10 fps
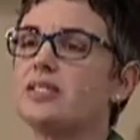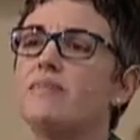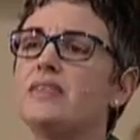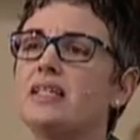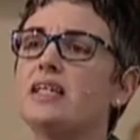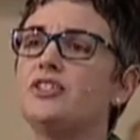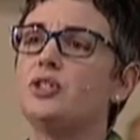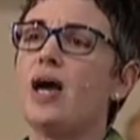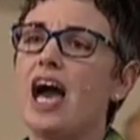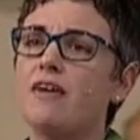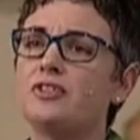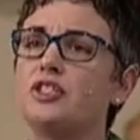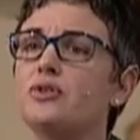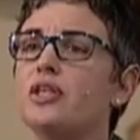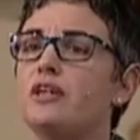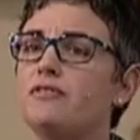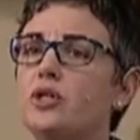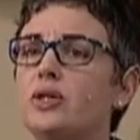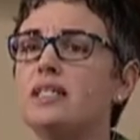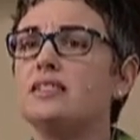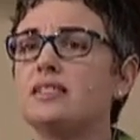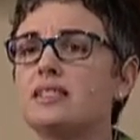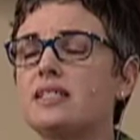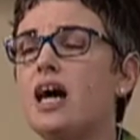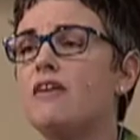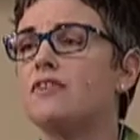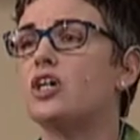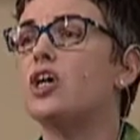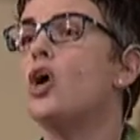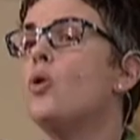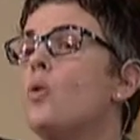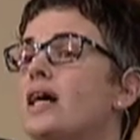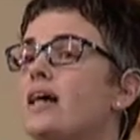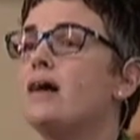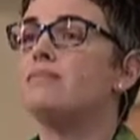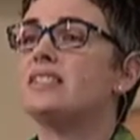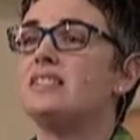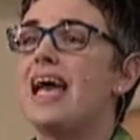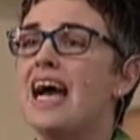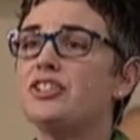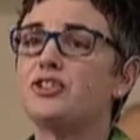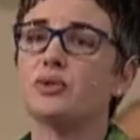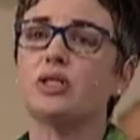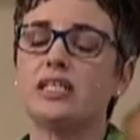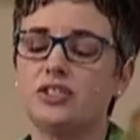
something that you have to do, that if you can discover what comes naturally